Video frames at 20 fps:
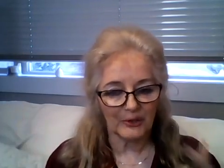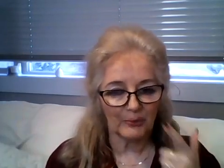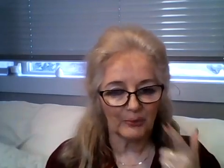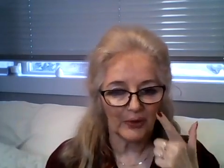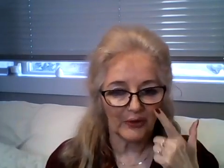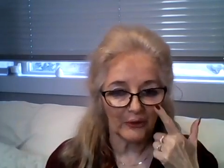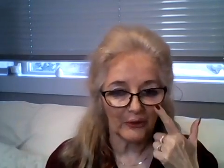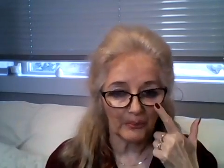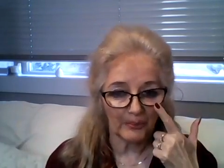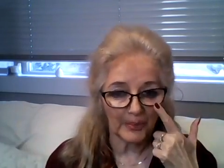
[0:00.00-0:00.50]

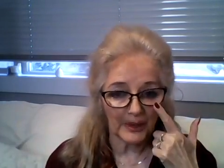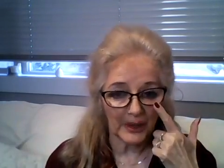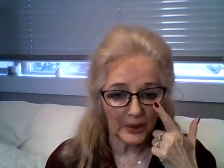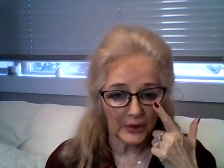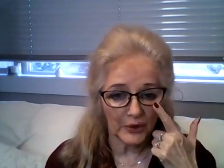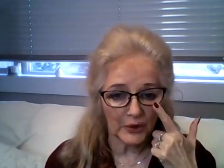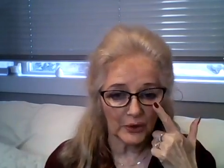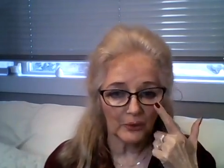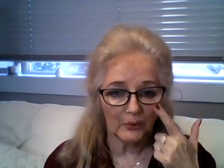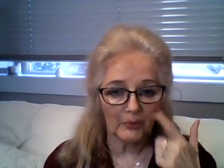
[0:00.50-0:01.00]
whether it be a
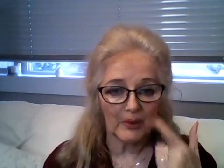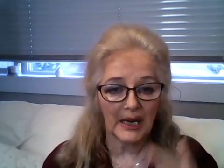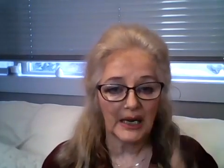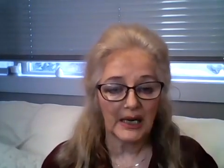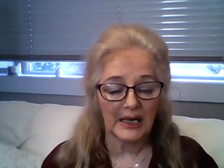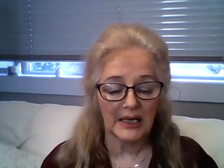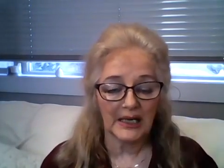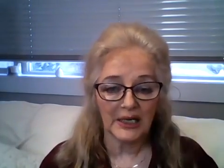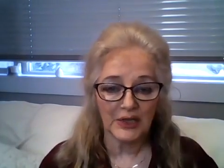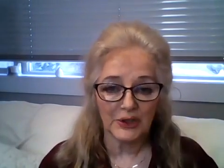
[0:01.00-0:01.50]
new
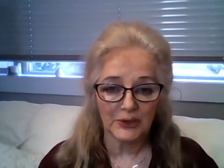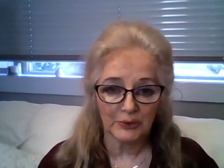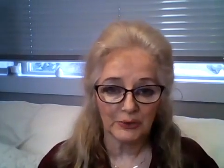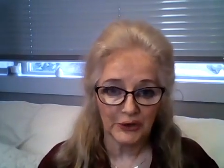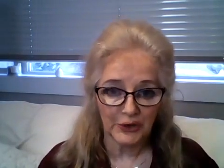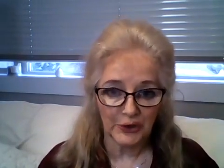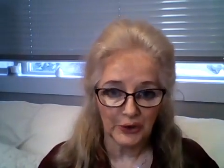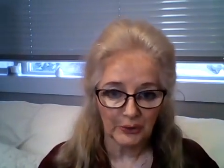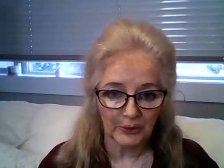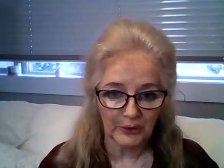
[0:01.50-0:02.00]
awakening to a
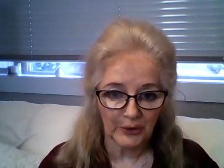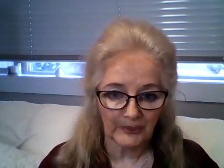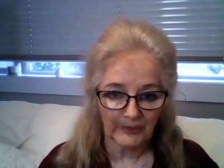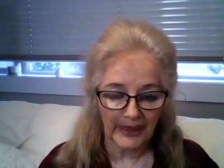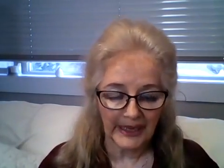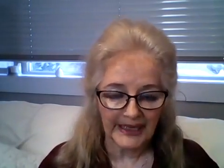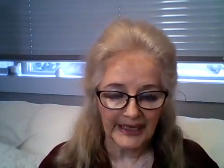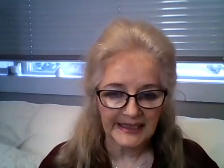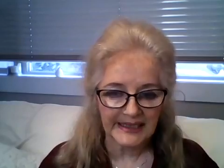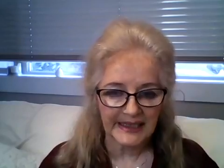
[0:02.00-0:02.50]
new
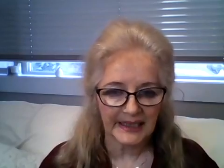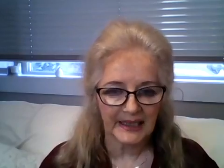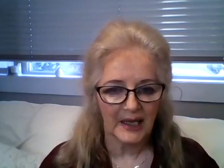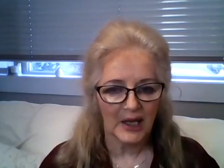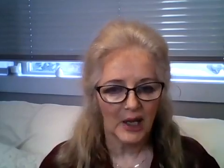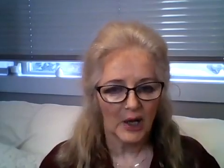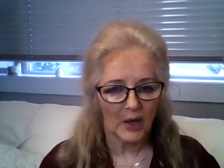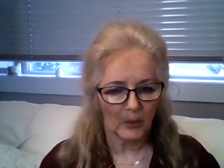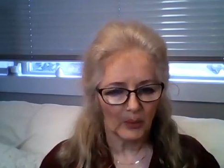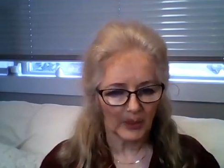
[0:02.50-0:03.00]
humanity,
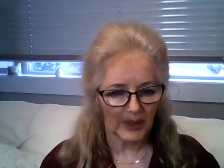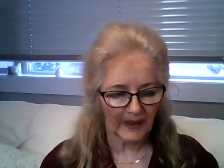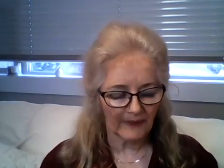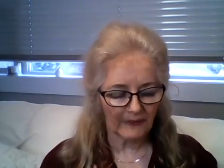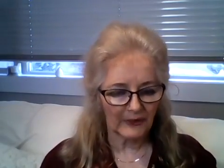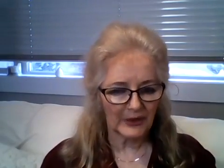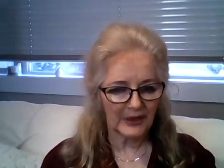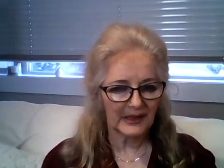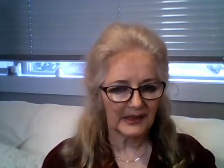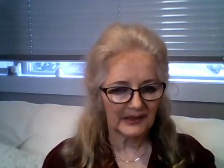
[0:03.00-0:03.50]
whatever
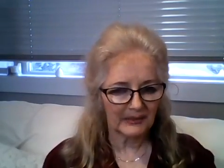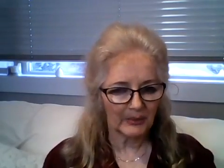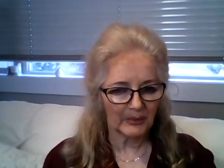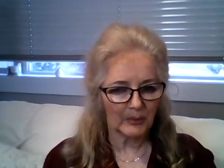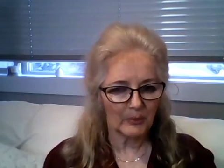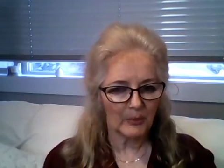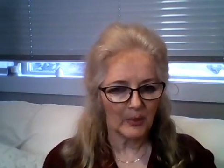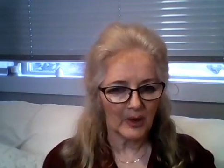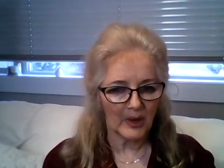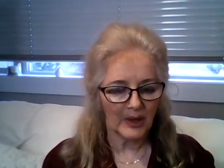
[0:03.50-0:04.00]
it is we
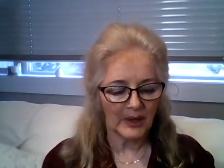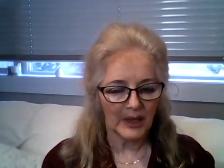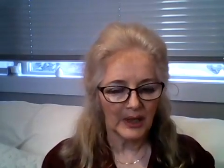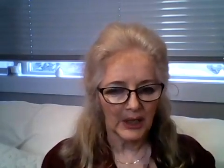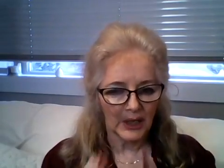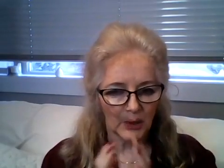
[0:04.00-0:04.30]
want,